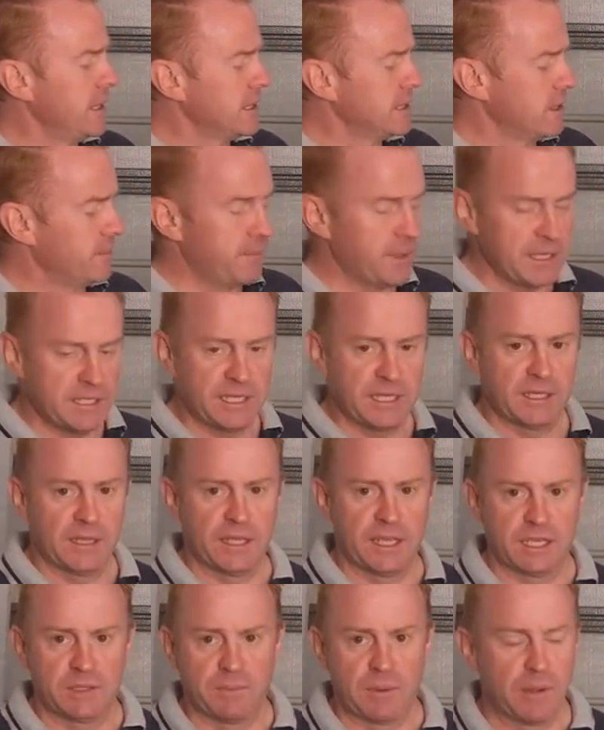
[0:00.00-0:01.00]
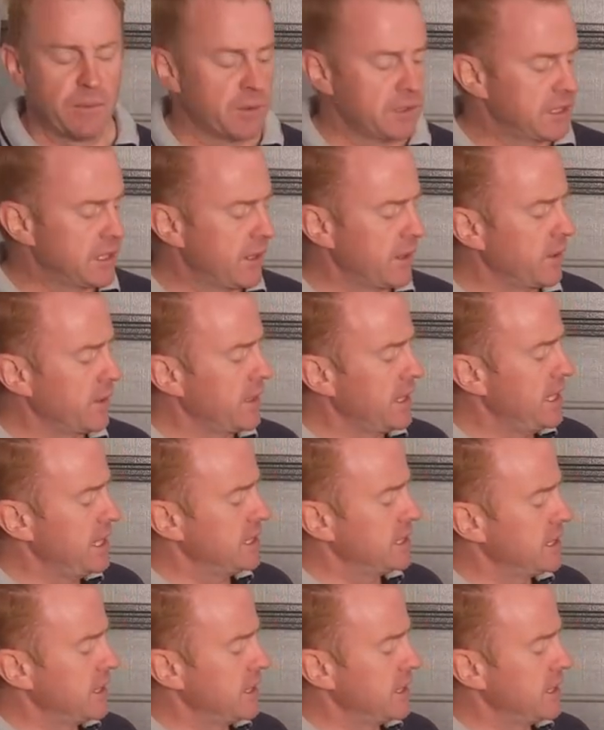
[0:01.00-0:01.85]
So I'll basically explain what's going on here.